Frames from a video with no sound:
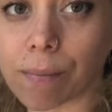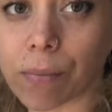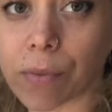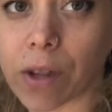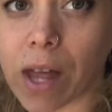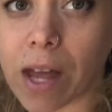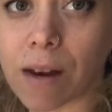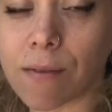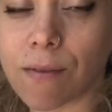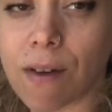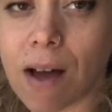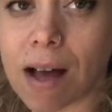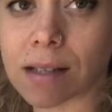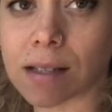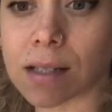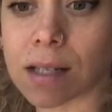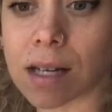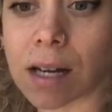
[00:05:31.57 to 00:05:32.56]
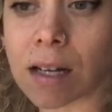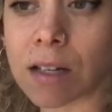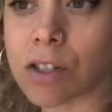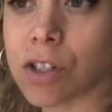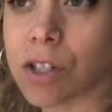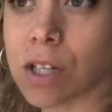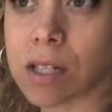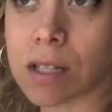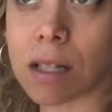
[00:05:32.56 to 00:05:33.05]
Light, fast
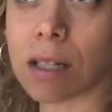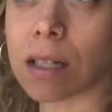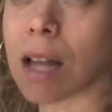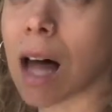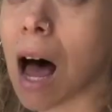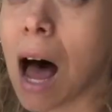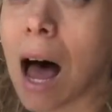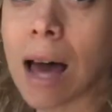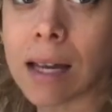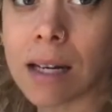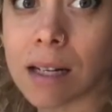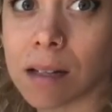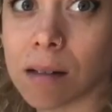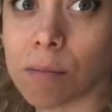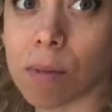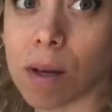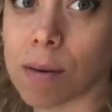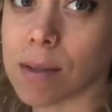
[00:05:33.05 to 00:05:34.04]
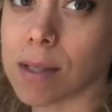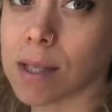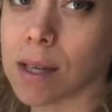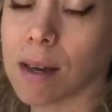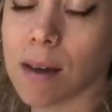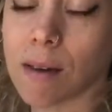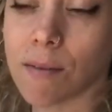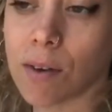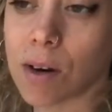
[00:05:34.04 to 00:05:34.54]
touch is a lot, and babies
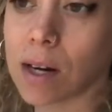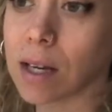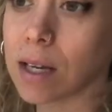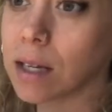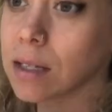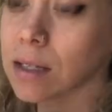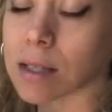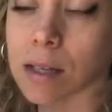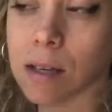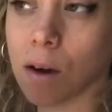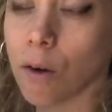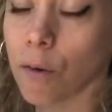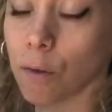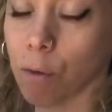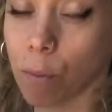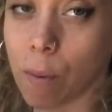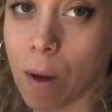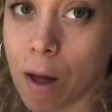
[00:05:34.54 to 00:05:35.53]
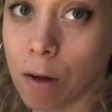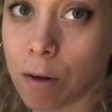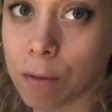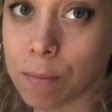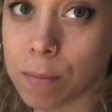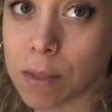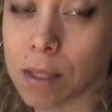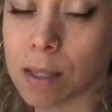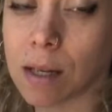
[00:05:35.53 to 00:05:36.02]
can get very easily
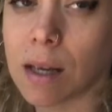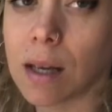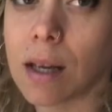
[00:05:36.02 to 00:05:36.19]
overwhelmed